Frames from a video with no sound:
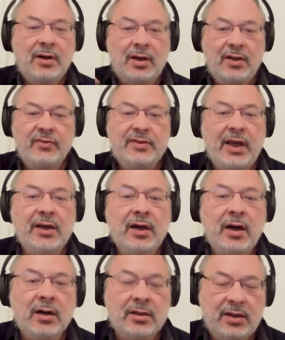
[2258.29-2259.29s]
if they
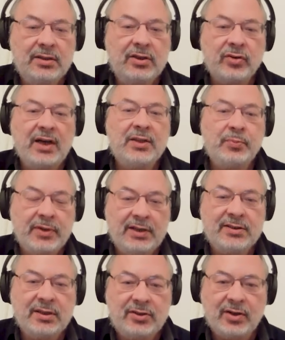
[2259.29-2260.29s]
are in the right
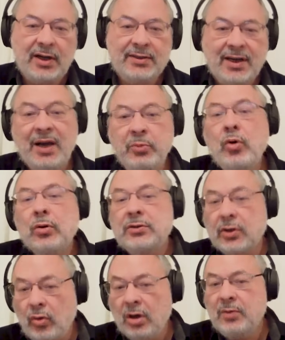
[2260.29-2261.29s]
place at the right time or
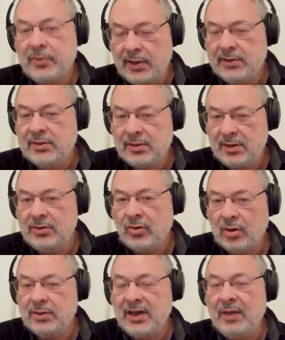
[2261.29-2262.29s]
the wrong place in the
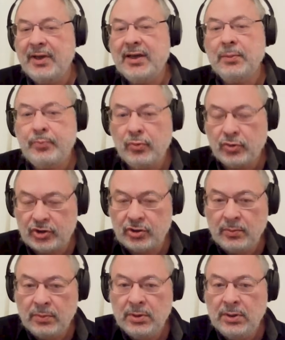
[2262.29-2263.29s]
wrong time, they can push